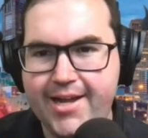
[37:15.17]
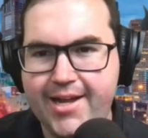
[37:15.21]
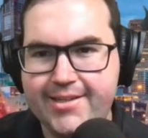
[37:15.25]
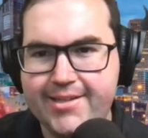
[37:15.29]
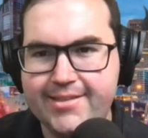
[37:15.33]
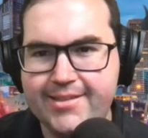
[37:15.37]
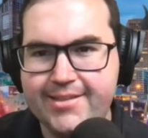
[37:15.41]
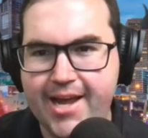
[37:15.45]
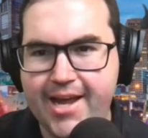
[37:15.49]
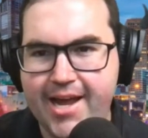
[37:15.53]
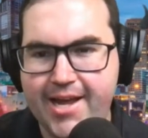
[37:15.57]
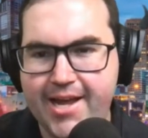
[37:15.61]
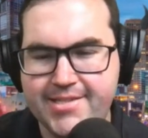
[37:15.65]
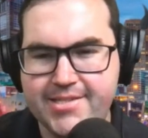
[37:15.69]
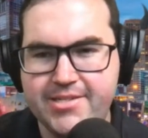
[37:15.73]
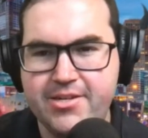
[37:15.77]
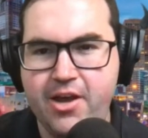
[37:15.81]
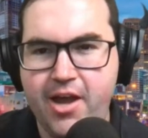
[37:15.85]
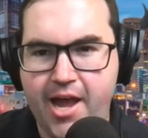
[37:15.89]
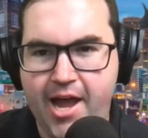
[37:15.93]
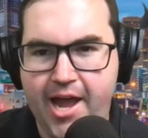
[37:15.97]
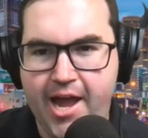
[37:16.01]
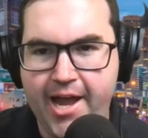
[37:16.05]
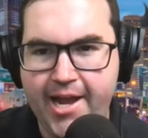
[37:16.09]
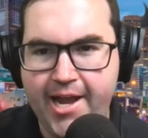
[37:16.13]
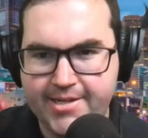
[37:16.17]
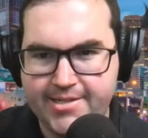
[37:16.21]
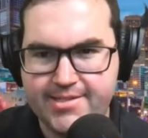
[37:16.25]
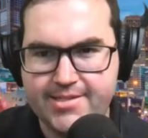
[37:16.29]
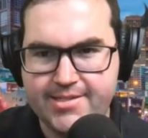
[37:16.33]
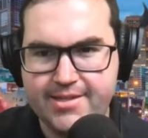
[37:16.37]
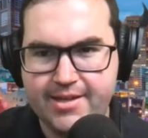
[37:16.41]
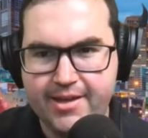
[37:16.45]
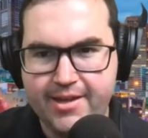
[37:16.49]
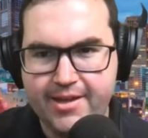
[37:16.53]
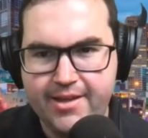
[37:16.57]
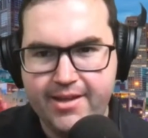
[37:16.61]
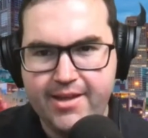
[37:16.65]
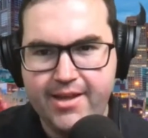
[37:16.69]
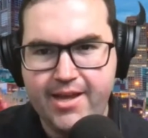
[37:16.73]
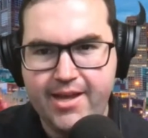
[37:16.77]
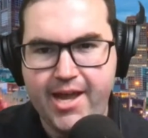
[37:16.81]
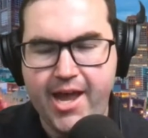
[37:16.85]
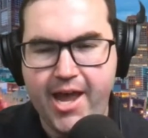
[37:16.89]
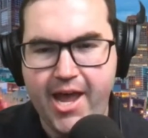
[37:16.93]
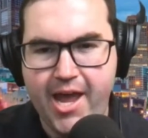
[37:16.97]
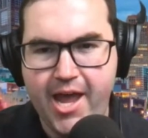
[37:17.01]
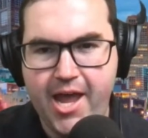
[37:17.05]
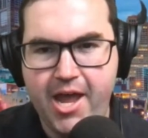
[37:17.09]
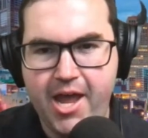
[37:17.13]
last night
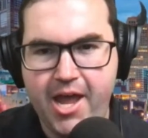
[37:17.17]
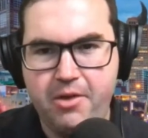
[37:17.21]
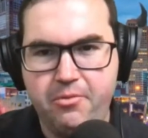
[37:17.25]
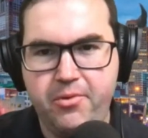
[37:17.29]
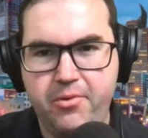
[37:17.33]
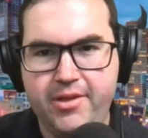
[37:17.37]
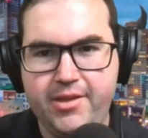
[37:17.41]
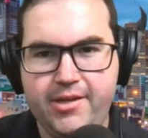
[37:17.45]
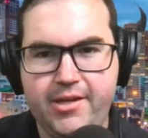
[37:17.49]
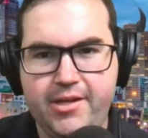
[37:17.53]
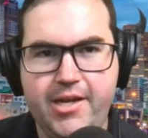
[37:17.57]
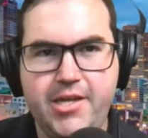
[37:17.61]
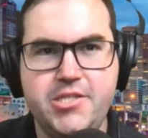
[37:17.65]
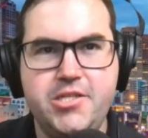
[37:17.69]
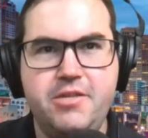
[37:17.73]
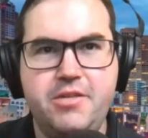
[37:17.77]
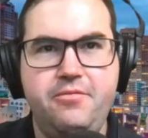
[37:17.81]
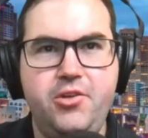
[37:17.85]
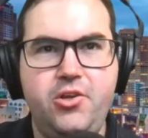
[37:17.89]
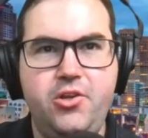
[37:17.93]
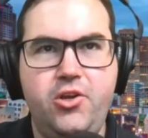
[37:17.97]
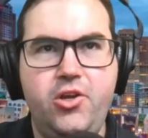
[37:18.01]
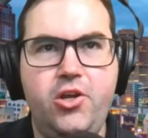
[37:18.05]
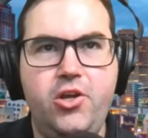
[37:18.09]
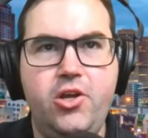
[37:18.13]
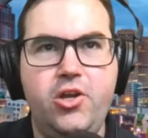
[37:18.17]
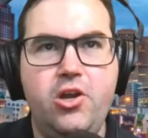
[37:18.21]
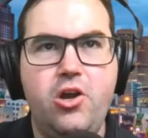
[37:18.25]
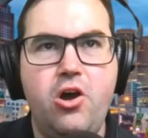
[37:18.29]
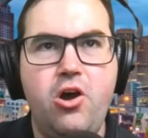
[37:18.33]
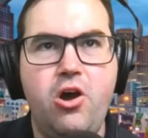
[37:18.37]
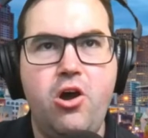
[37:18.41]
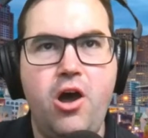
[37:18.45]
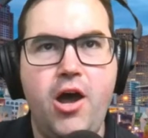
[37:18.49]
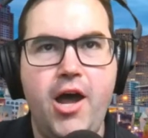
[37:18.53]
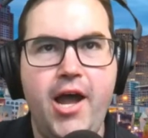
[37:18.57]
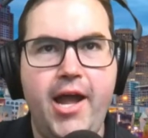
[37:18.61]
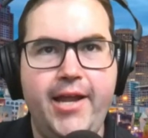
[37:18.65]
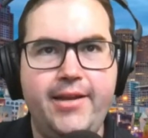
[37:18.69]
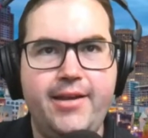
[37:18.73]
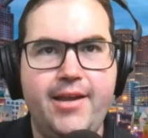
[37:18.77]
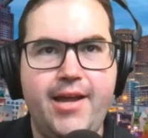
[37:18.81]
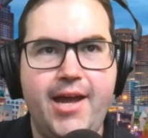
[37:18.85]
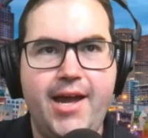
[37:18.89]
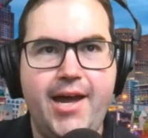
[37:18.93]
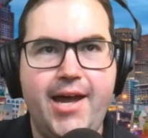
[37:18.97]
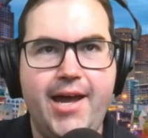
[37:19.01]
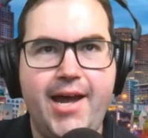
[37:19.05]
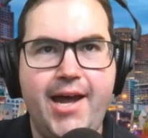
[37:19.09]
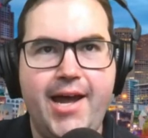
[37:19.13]
uh, with an interview on
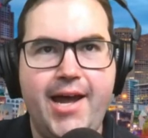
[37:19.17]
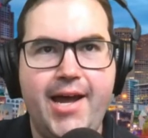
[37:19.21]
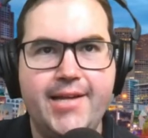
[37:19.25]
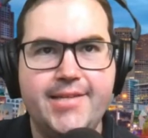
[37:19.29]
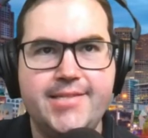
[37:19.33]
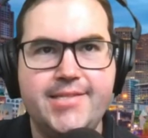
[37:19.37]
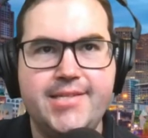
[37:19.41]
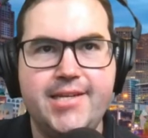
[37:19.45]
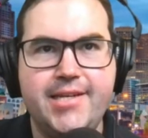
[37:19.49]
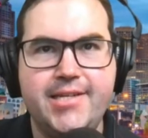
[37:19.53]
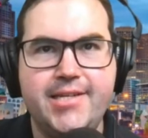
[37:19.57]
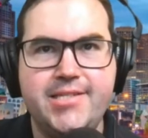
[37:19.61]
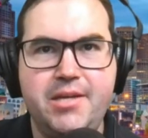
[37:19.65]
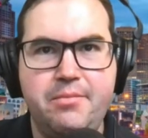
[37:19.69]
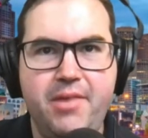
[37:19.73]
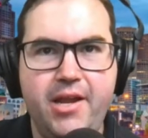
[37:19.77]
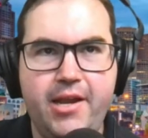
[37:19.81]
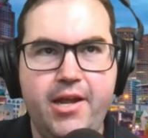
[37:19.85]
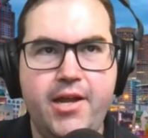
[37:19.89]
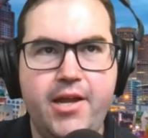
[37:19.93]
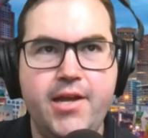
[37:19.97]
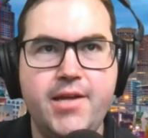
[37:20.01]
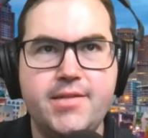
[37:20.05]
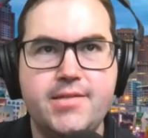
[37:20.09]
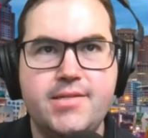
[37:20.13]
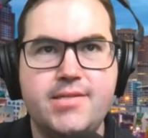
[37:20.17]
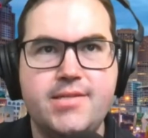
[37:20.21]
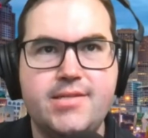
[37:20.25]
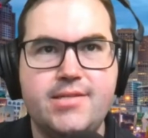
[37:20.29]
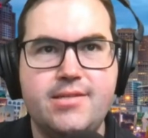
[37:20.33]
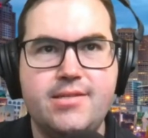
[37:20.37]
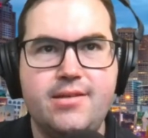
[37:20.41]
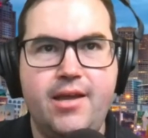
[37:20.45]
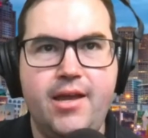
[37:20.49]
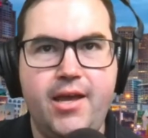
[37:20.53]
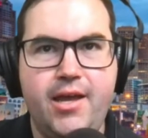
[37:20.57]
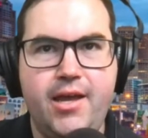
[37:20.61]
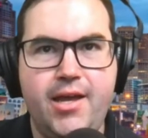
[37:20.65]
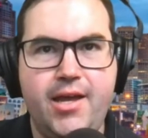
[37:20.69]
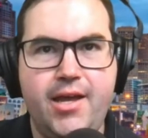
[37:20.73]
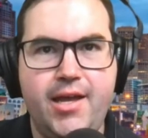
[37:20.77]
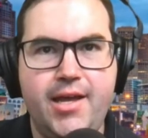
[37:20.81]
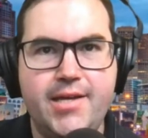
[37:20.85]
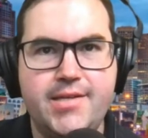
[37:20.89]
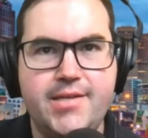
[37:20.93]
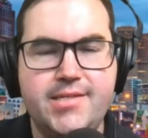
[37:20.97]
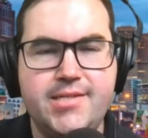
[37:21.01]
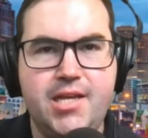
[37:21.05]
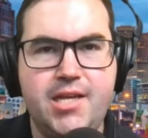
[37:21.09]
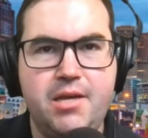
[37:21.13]
uh, 60 Minutes,
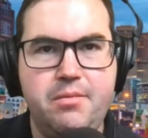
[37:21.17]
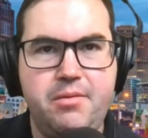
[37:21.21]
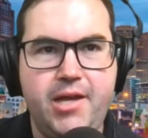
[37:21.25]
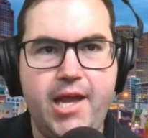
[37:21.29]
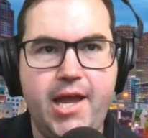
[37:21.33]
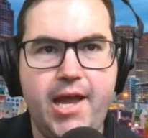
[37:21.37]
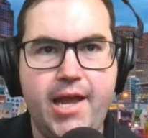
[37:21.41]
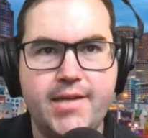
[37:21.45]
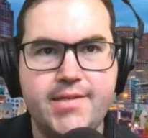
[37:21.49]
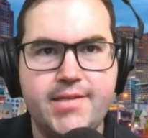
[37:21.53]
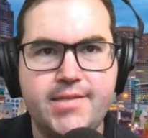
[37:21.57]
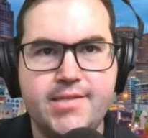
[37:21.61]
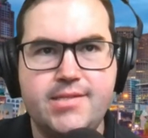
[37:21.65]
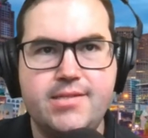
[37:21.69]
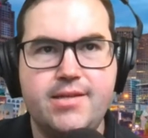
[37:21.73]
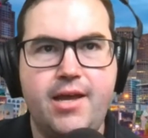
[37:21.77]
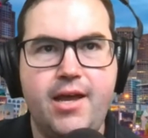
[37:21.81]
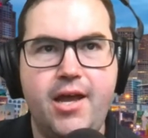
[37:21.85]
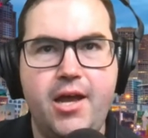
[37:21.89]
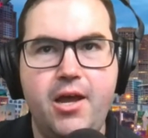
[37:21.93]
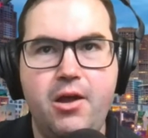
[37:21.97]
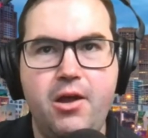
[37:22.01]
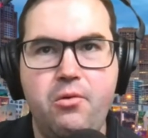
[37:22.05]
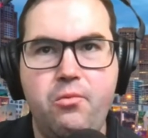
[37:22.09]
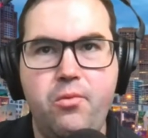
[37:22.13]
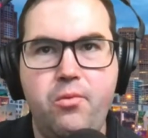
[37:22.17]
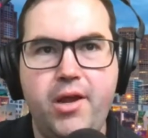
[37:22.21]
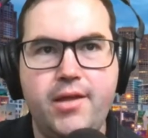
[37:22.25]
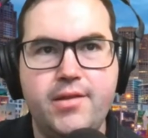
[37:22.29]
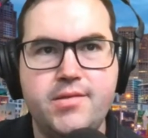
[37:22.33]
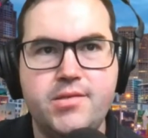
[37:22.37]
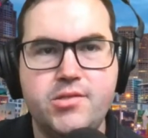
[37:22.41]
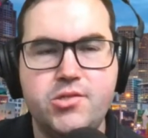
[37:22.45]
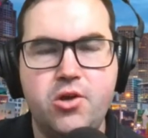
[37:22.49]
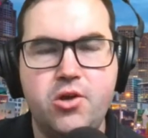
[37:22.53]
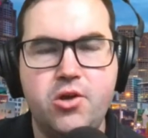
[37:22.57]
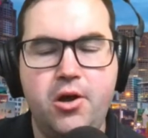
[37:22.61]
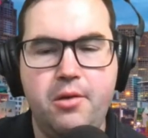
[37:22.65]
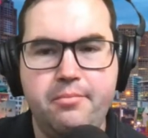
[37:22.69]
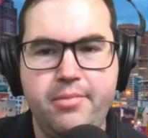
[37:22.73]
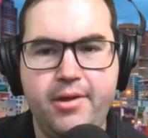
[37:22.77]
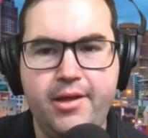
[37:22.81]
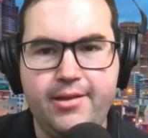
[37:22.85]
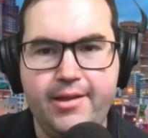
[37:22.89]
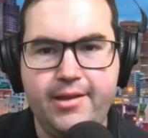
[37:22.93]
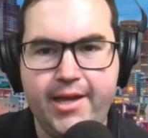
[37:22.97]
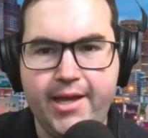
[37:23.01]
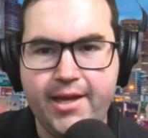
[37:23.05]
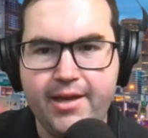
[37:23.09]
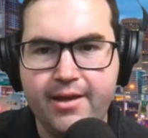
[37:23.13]
uh, CBS, uh, with Scott
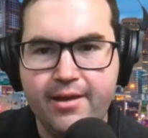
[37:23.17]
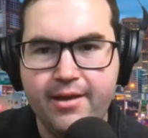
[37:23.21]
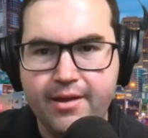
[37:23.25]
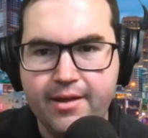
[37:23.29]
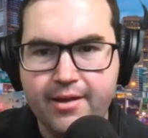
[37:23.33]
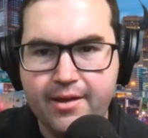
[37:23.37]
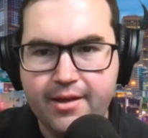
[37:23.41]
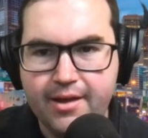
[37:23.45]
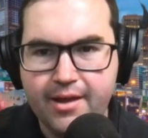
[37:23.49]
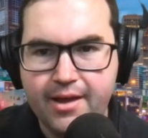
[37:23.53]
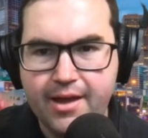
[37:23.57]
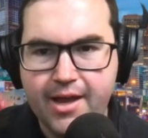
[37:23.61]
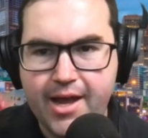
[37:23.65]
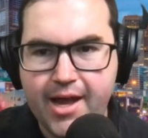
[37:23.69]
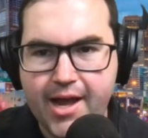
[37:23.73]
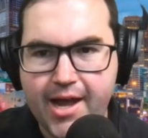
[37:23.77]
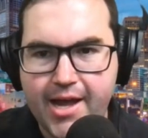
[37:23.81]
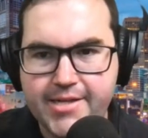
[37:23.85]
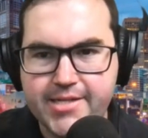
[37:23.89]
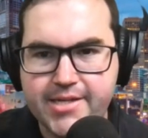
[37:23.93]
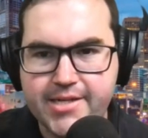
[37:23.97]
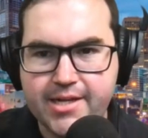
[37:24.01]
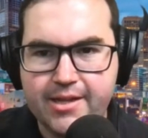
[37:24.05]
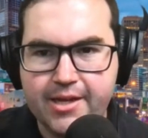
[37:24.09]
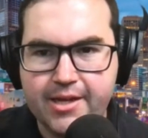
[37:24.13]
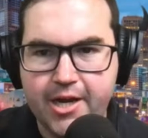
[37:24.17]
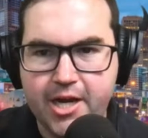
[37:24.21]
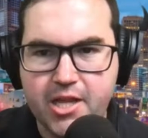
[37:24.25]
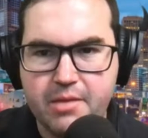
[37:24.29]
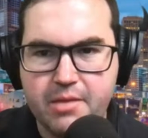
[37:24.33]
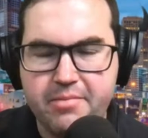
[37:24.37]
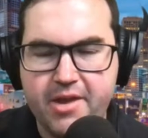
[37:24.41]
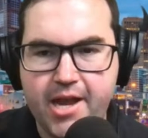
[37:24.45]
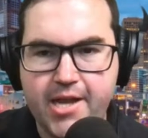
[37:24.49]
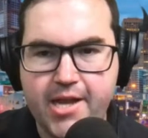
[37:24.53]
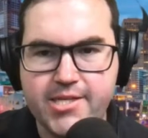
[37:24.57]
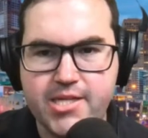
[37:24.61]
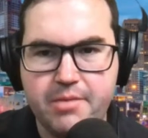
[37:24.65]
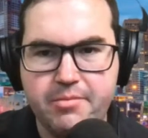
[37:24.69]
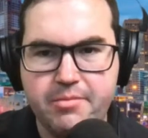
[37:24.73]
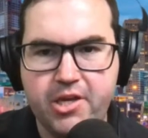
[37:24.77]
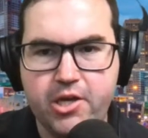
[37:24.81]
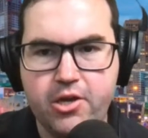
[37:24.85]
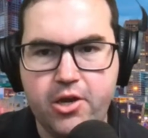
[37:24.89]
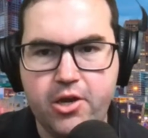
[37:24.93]
Pelley, uh, declaring the pandemic